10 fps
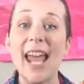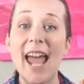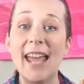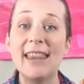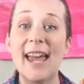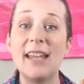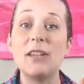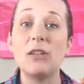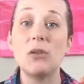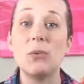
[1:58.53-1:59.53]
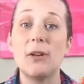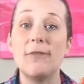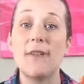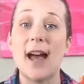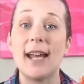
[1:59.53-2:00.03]
and then you will
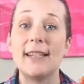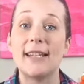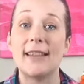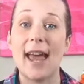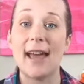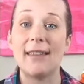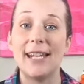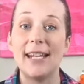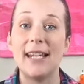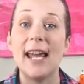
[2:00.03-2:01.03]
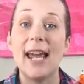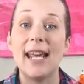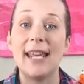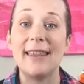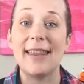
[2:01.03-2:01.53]
find that link
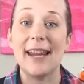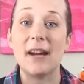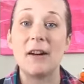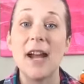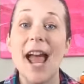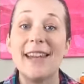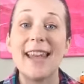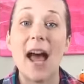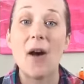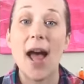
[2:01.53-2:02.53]
in there. Now,